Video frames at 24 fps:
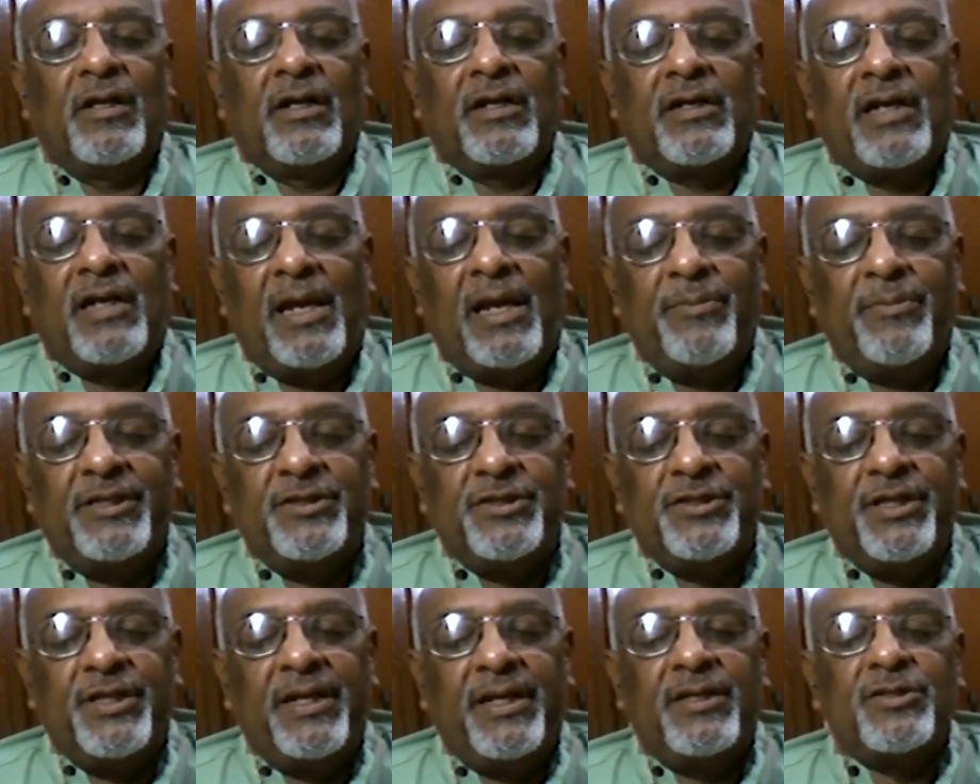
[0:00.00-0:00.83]
Climate
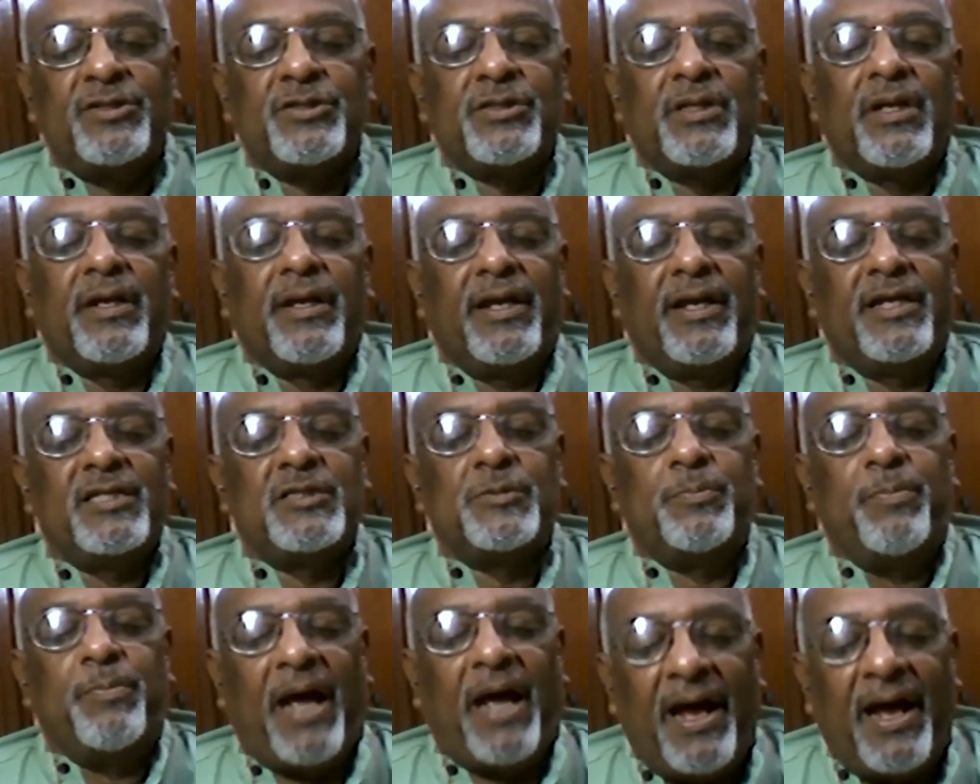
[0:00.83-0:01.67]
change is
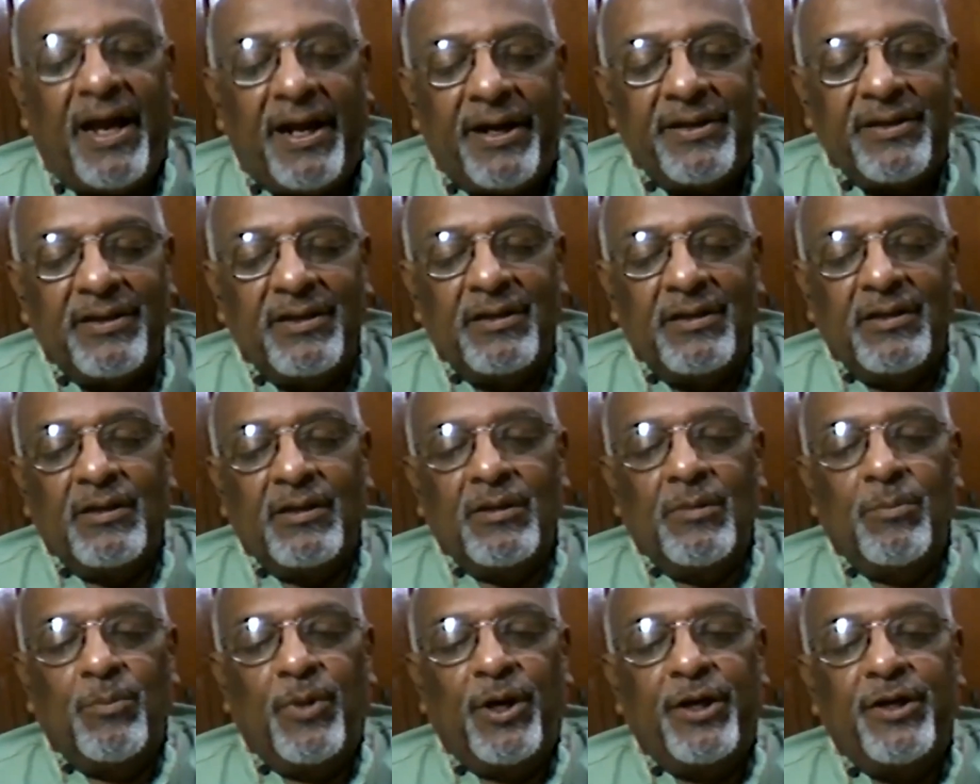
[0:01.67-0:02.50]
bad,
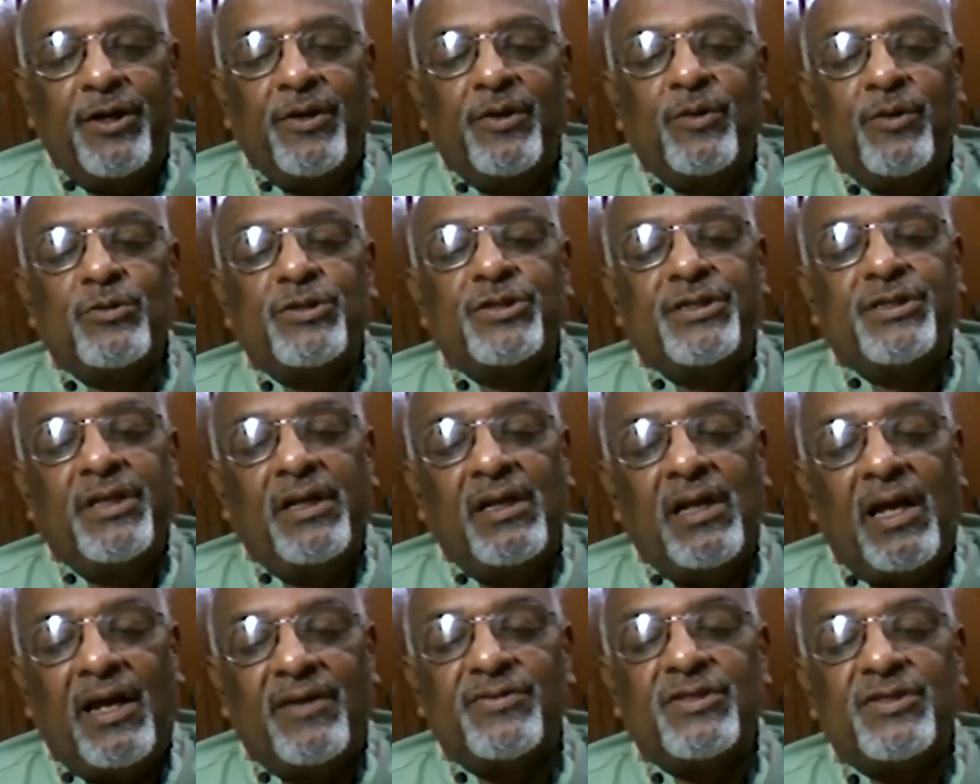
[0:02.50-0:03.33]
but you still
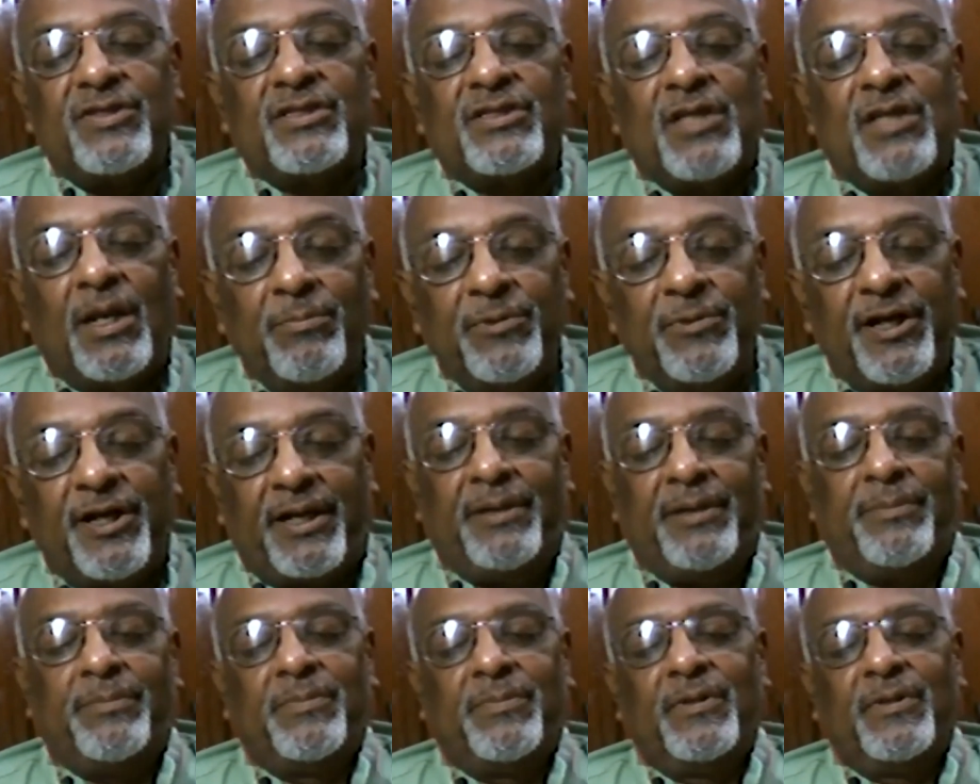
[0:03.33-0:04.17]
have some time,